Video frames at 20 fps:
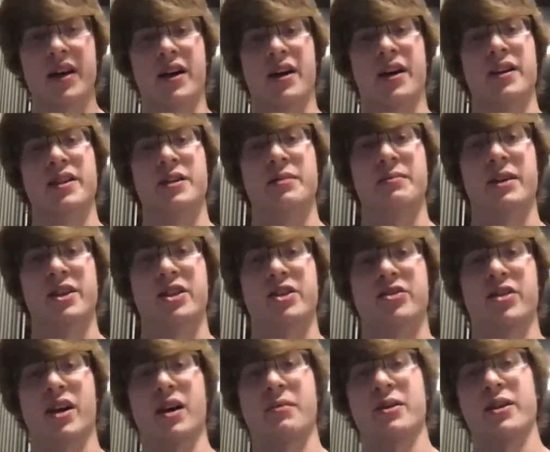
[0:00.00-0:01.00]
This immense
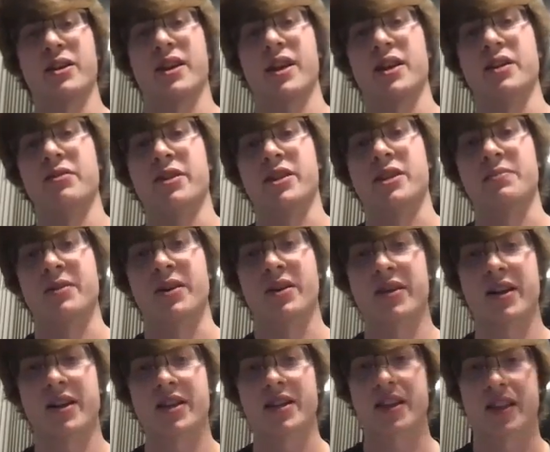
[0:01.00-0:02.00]
trauma that you
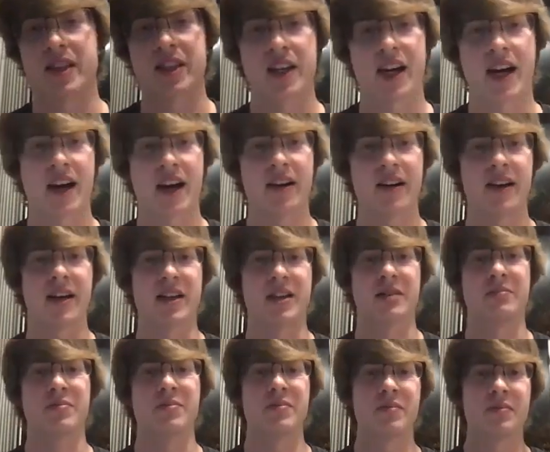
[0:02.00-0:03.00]
experienced as a child has
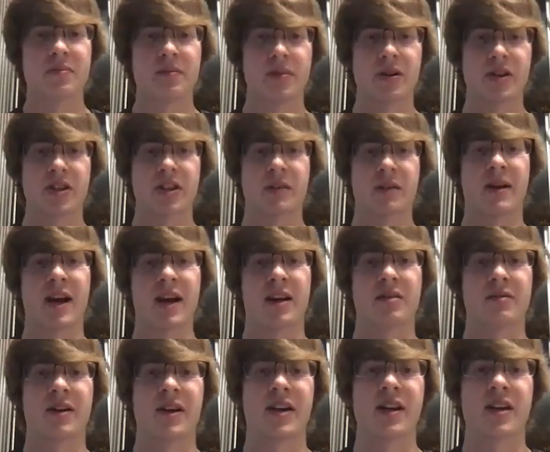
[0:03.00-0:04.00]
pushed the
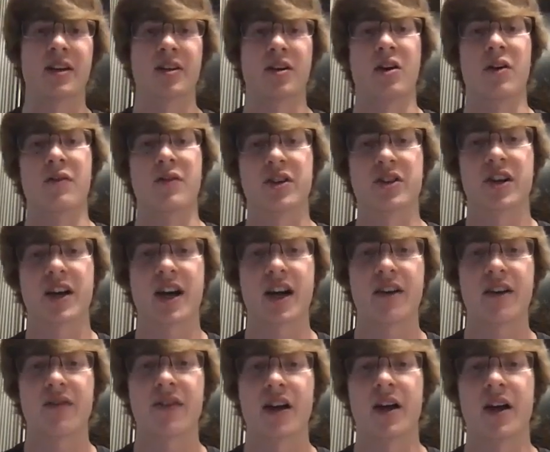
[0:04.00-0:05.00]
pathway into
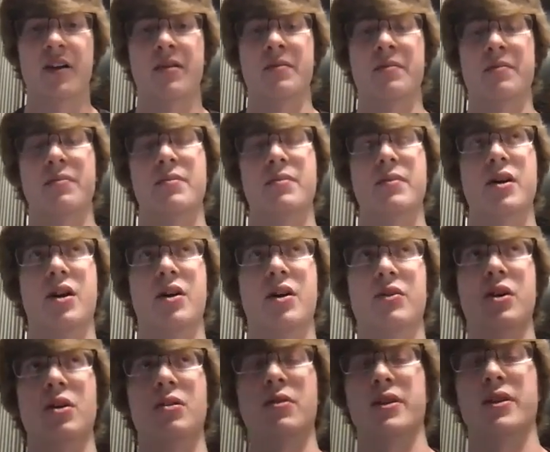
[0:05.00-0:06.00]
overdrive, and
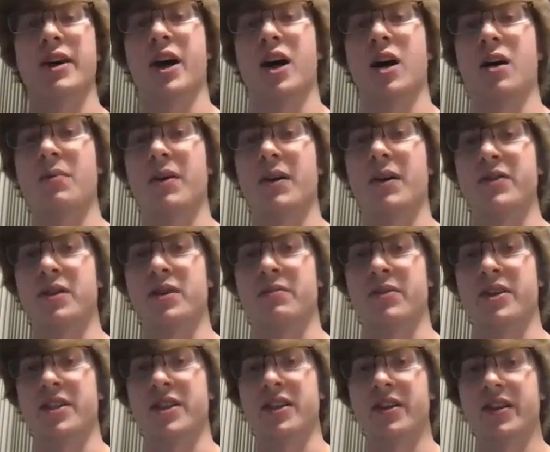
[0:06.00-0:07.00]
although with the help of some
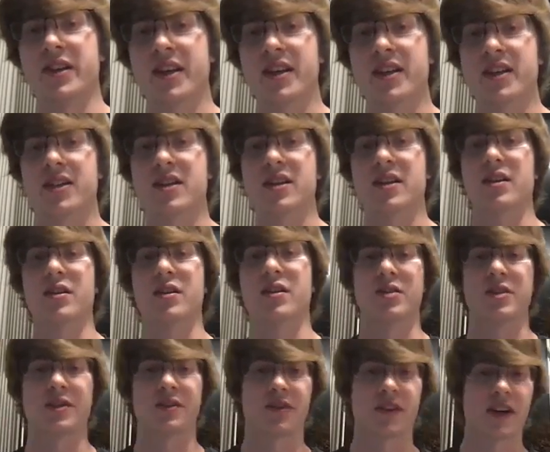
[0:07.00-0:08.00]
resilience,
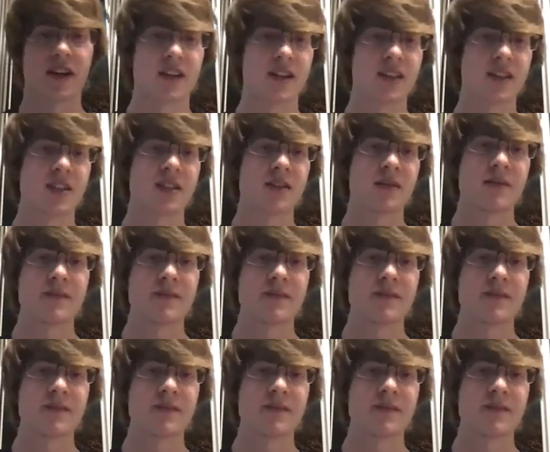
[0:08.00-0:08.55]
close friends,